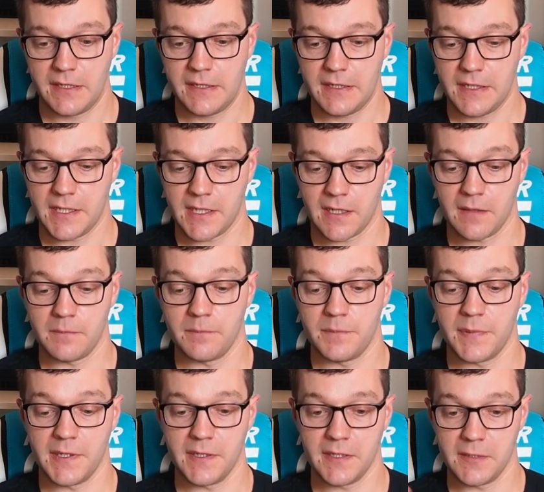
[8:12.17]

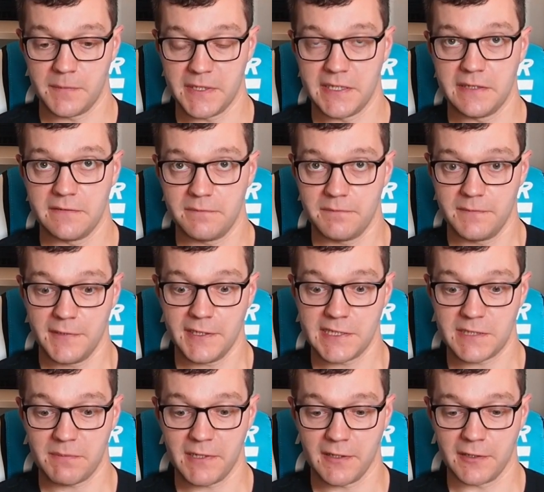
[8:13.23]
But it'd be nice to
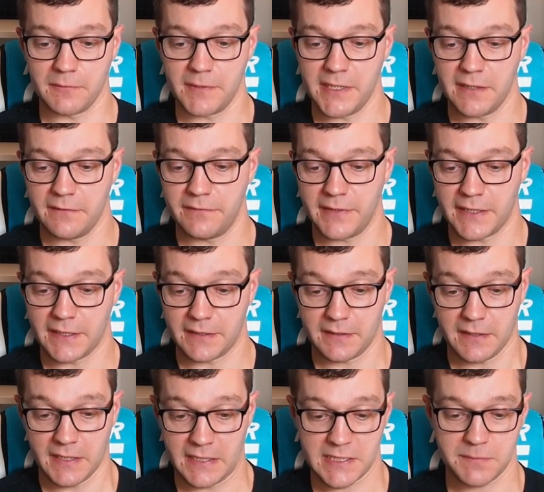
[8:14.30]
play on the Wii, I think,
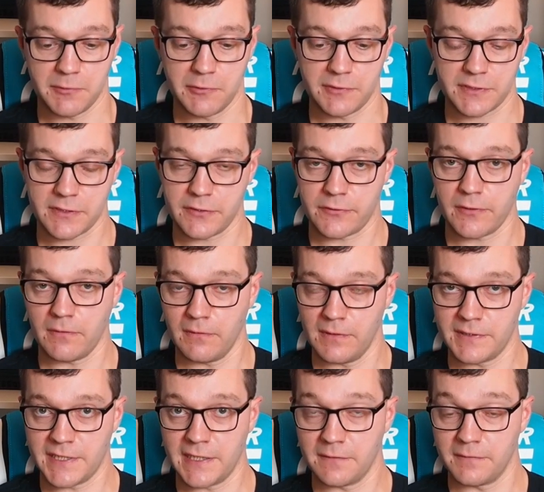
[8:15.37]
and it supports controllers
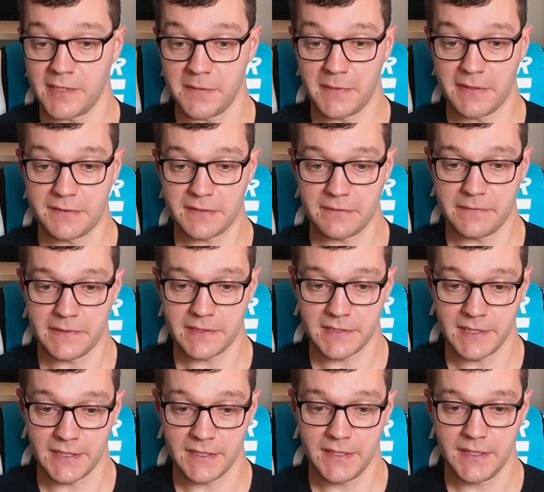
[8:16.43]
and the Wiimotes,
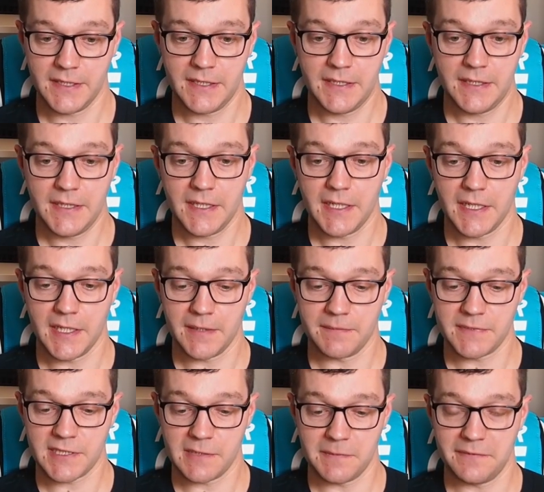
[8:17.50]
obviously.
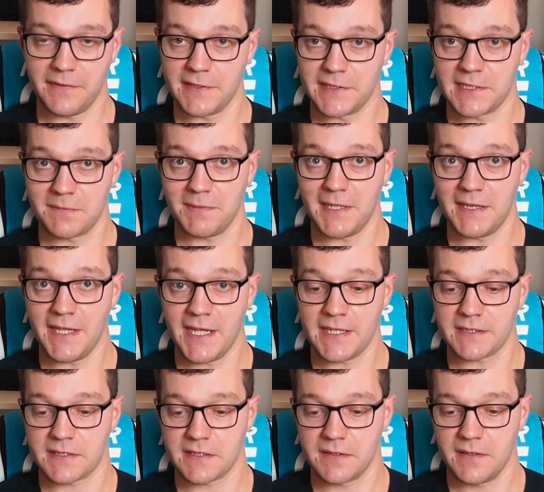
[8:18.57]
So it'd be fun to play
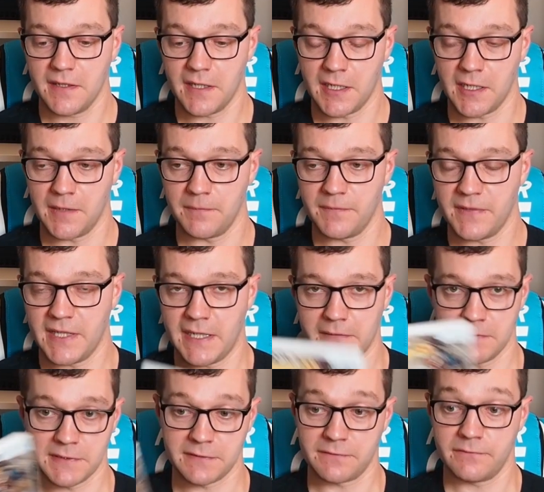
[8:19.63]
that. That
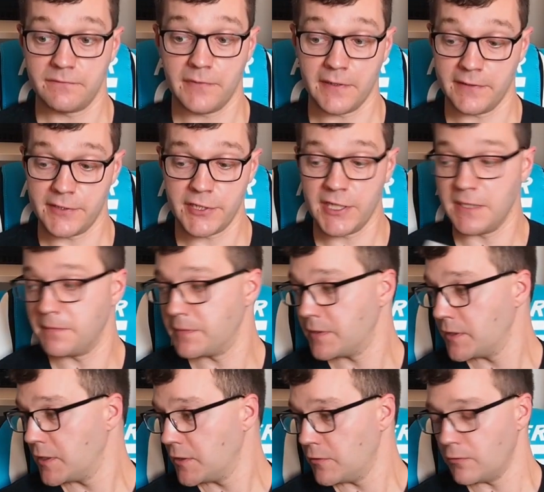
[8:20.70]
was very cheap.
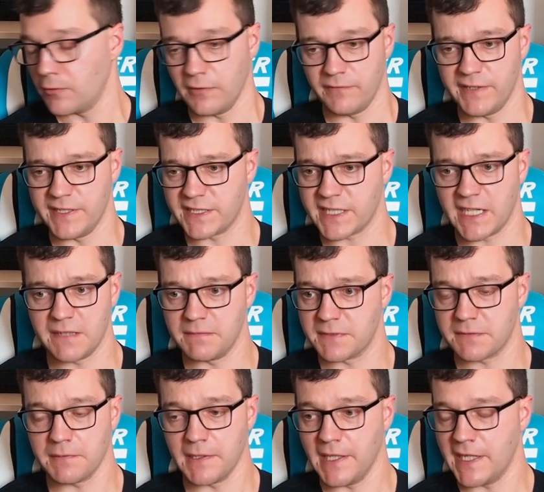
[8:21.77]
All of these games
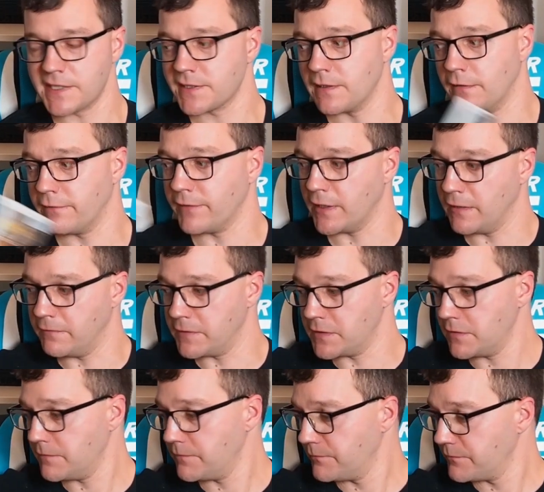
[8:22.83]
were less than a £5
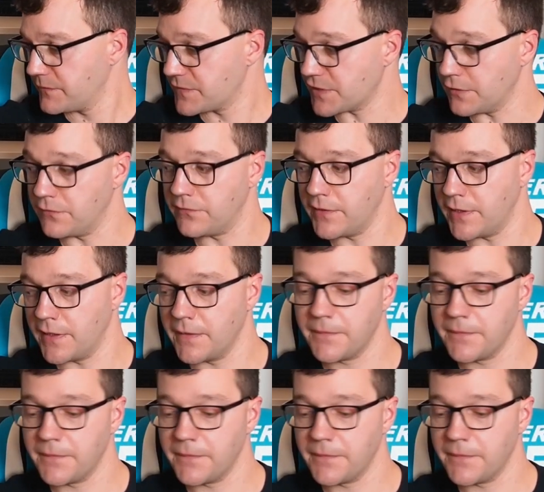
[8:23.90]
so far.